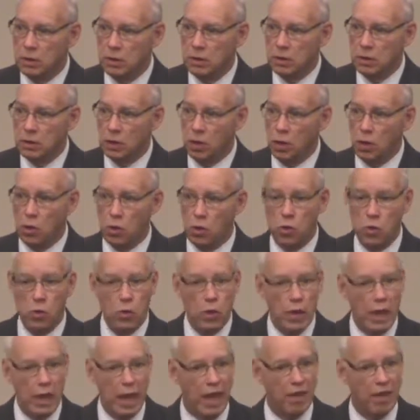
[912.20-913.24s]
who
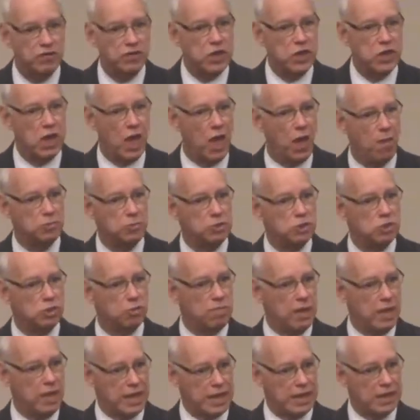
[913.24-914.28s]
have come to
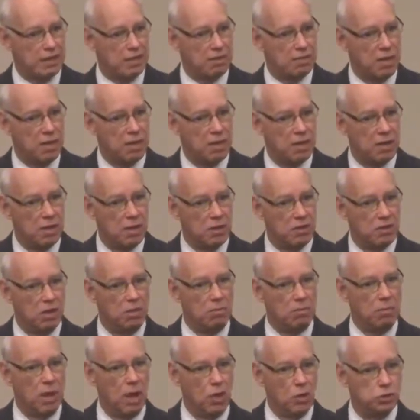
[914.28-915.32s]
be the
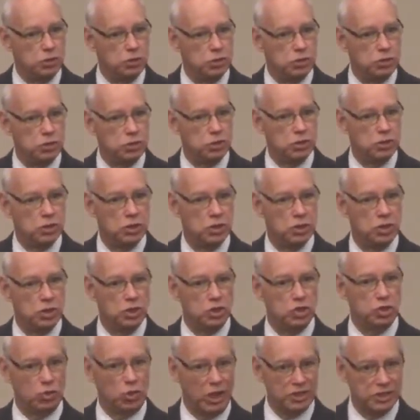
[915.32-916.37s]
most
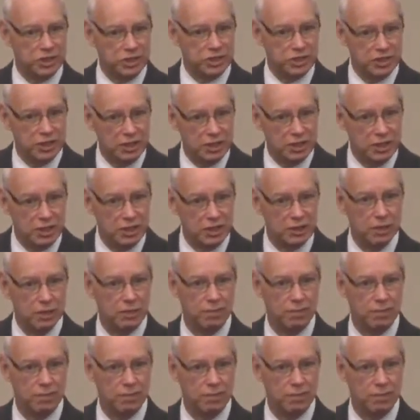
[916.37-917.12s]
trusted,